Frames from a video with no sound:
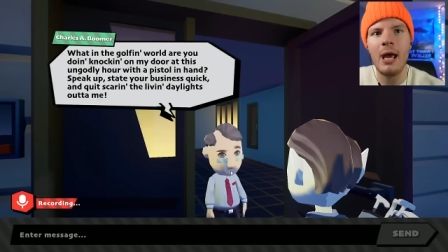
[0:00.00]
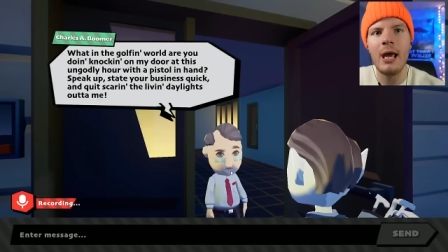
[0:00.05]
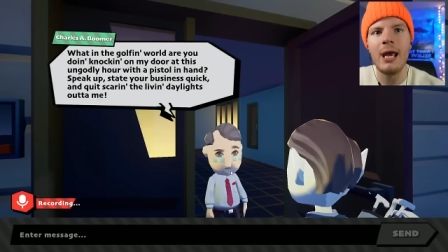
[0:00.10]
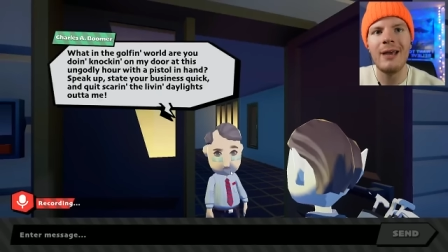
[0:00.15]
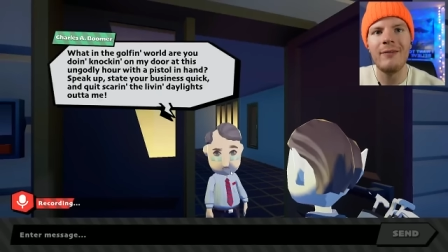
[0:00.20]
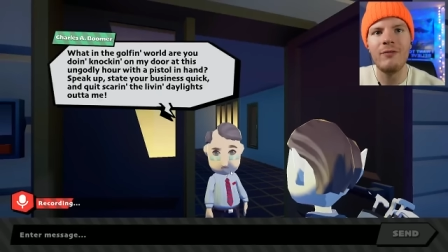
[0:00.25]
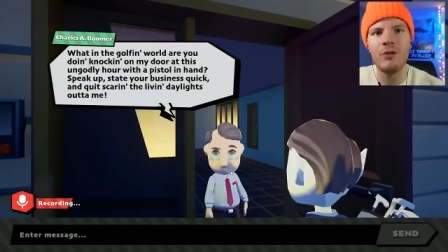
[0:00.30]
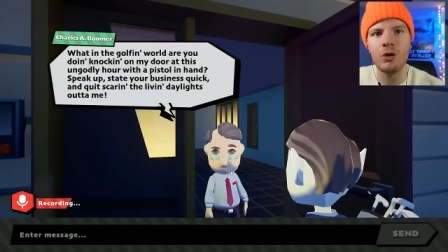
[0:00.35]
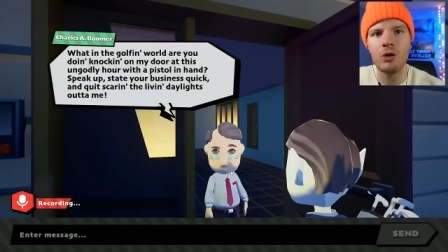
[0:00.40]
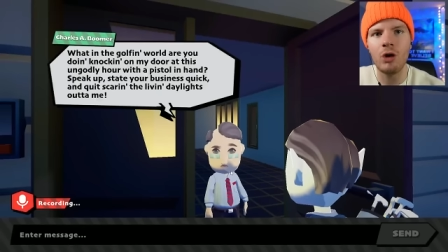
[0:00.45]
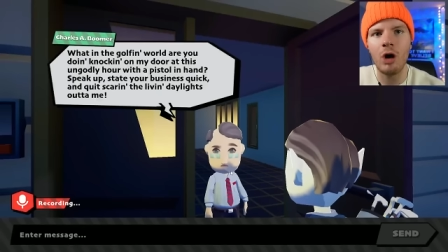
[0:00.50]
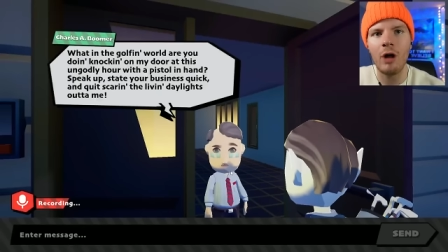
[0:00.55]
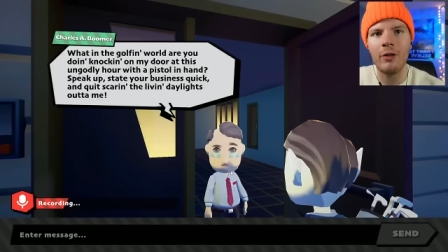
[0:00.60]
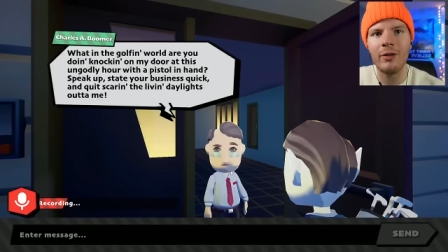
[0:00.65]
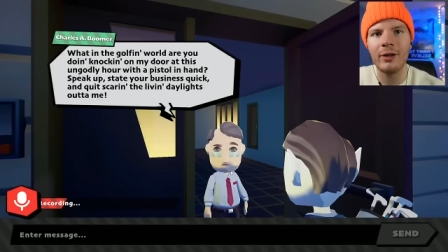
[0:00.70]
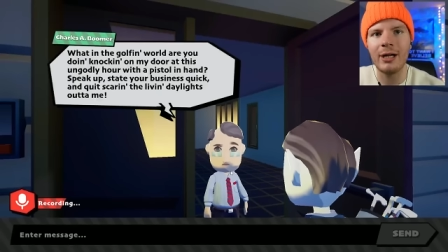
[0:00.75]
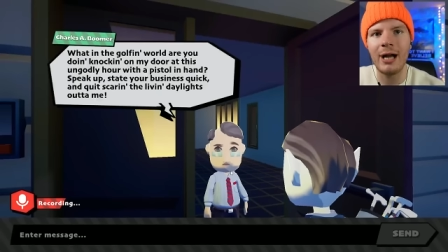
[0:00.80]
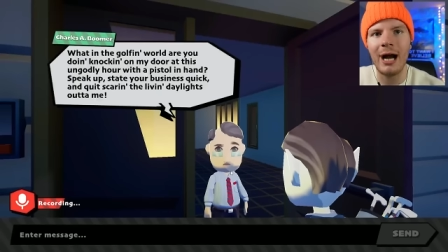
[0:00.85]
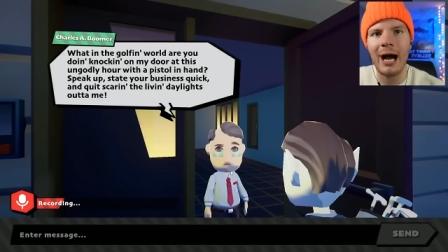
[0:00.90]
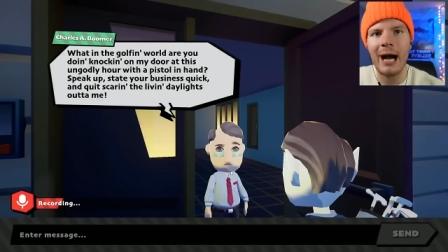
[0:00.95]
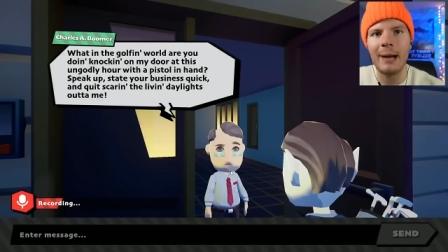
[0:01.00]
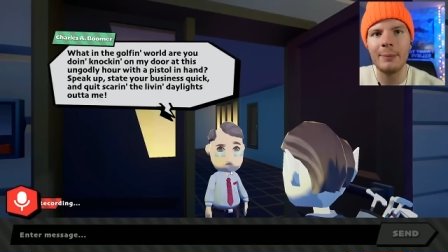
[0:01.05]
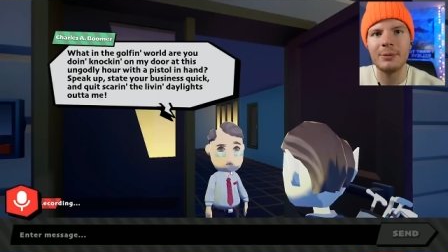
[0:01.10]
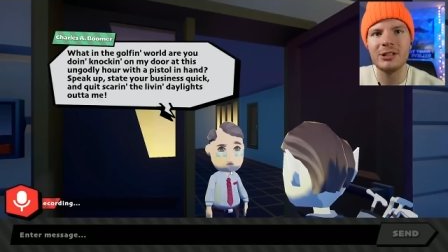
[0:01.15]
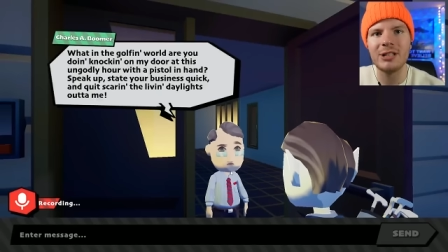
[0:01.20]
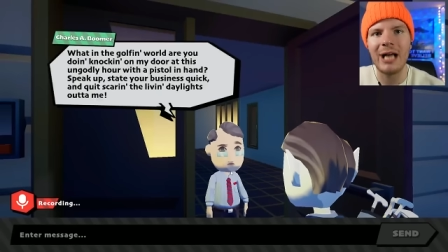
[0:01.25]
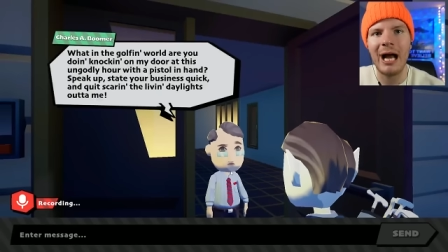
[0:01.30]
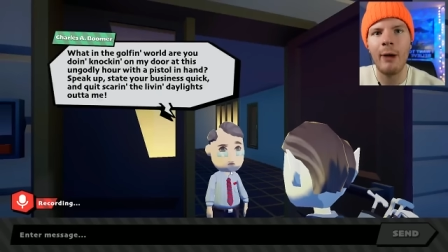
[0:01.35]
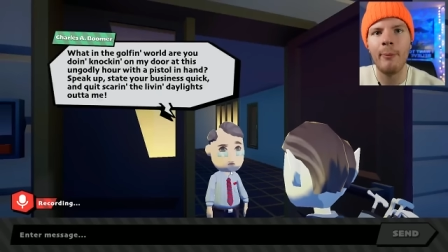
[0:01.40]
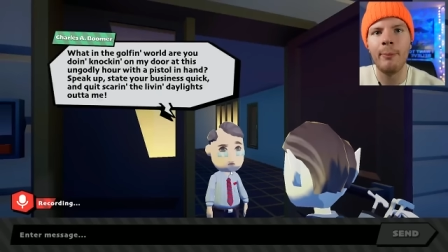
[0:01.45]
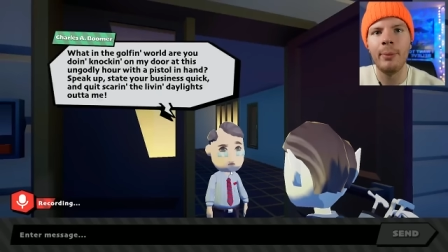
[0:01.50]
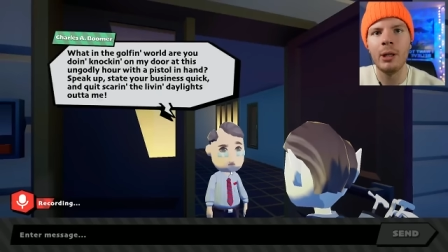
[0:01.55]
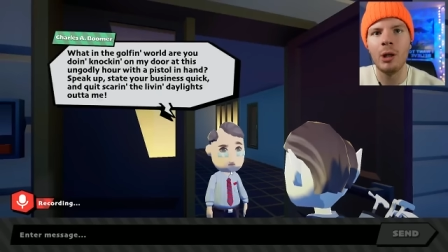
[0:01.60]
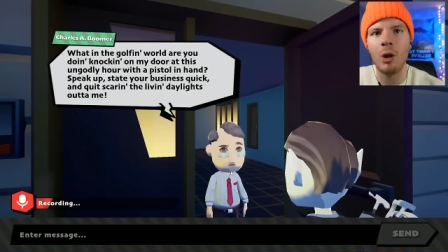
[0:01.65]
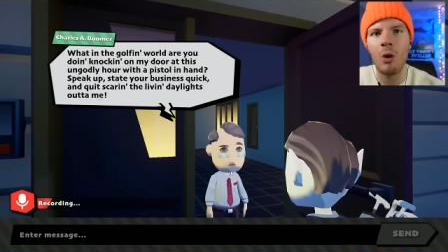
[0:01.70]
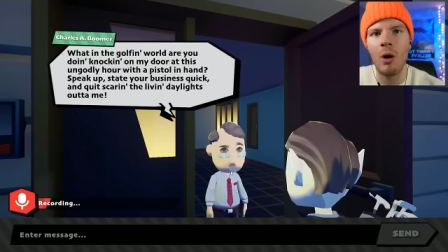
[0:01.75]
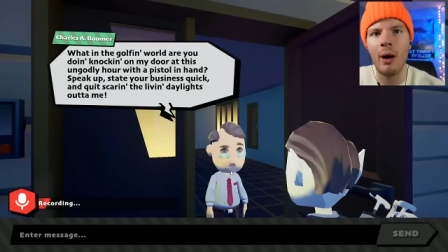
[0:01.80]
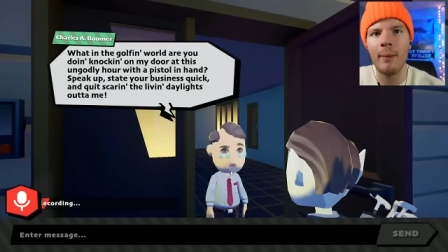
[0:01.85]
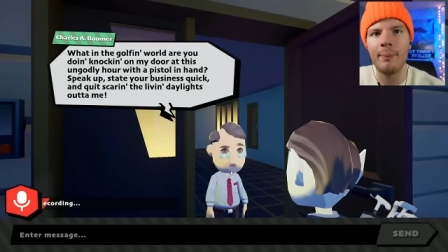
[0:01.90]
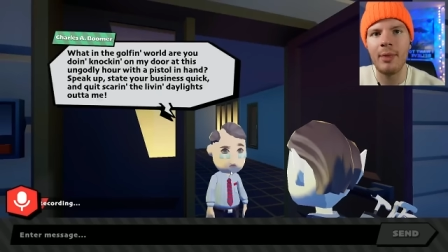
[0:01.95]
If you call the cops, I'll
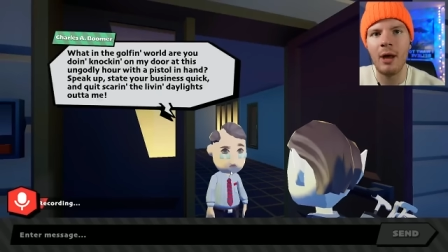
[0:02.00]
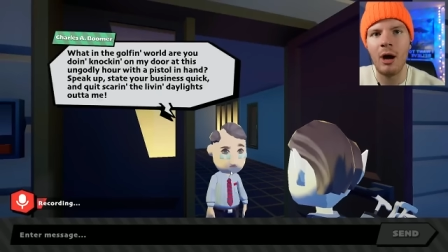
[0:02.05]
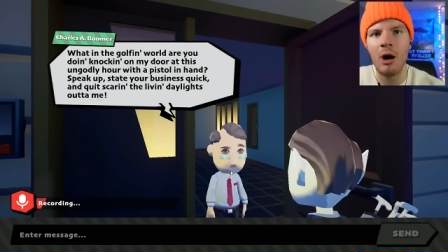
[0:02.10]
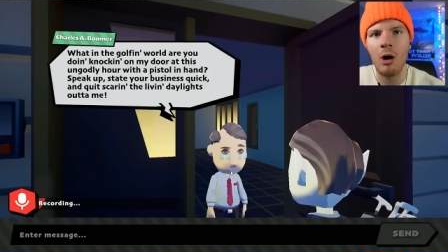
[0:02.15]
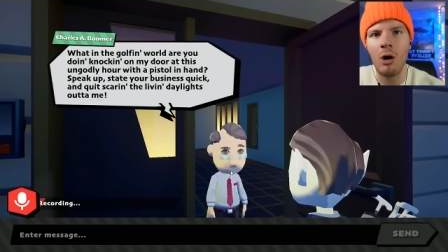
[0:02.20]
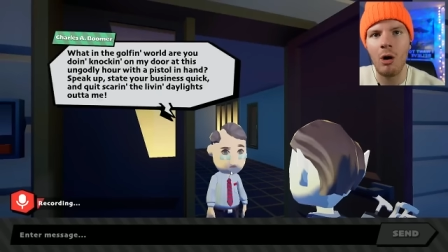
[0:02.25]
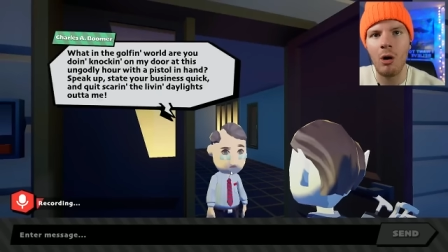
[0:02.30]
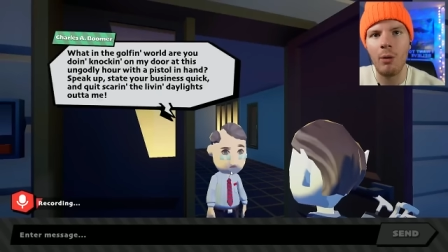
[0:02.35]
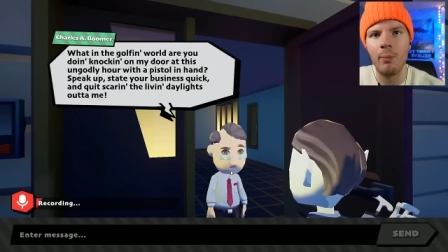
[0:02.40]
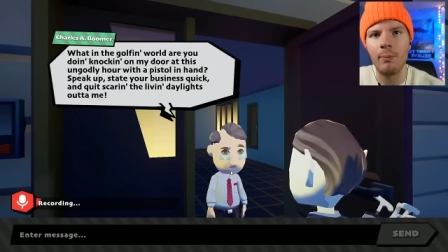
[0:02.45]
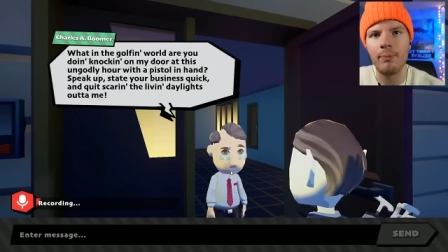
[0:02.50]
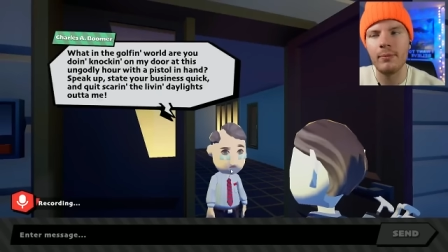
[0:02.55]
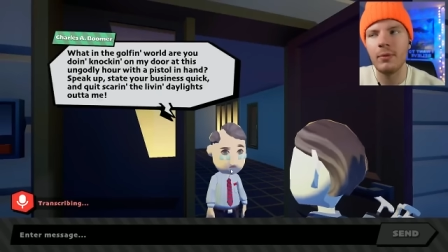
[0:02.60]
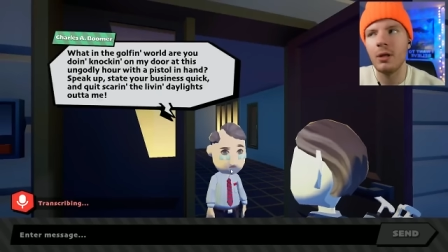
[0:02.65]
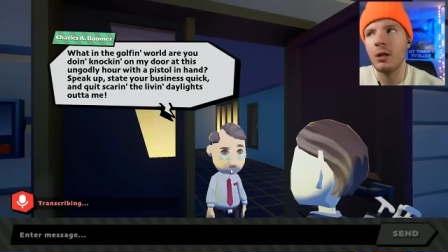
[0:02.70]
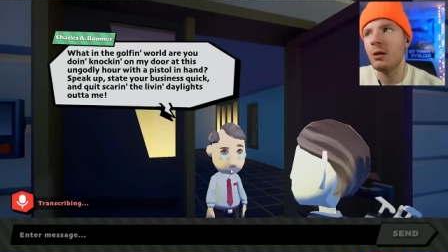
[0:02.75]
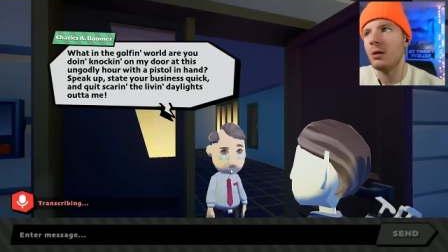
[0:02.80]
blow up the home.